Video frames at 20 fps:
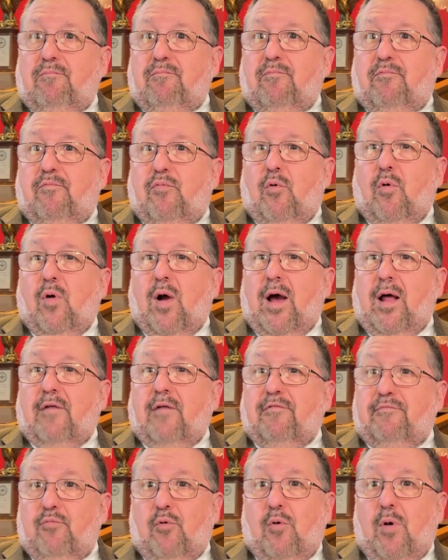four
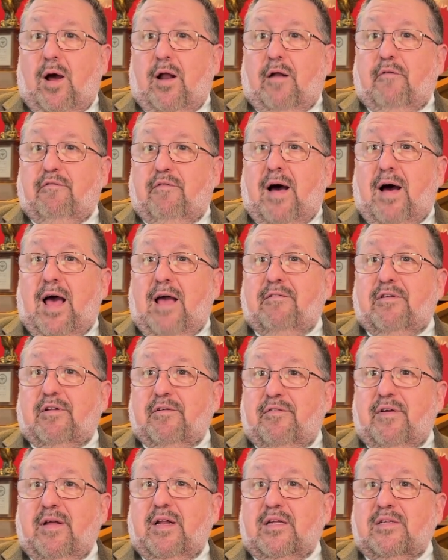out of five
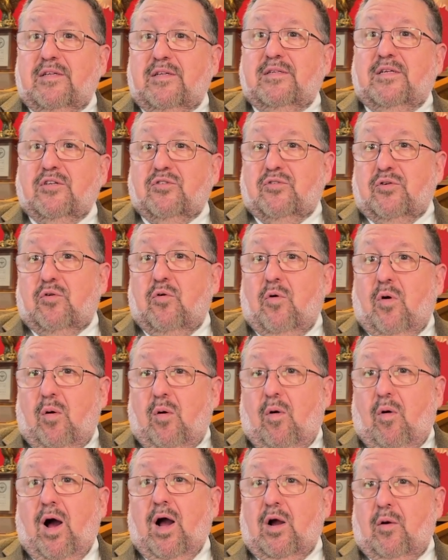defendants in district court
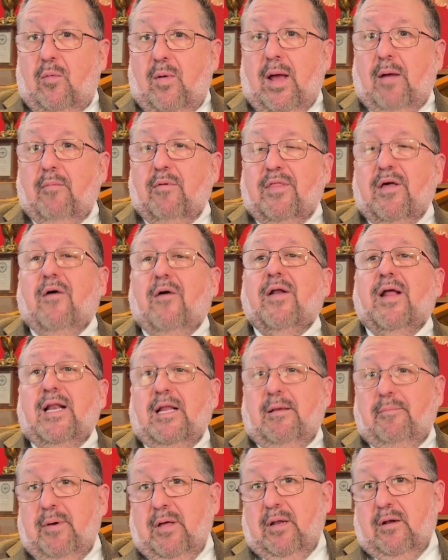walk away without
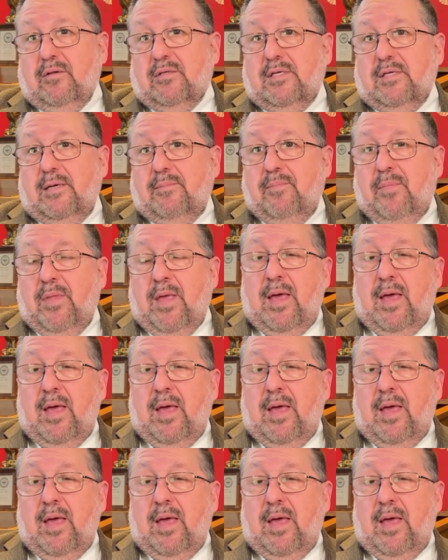any penalty.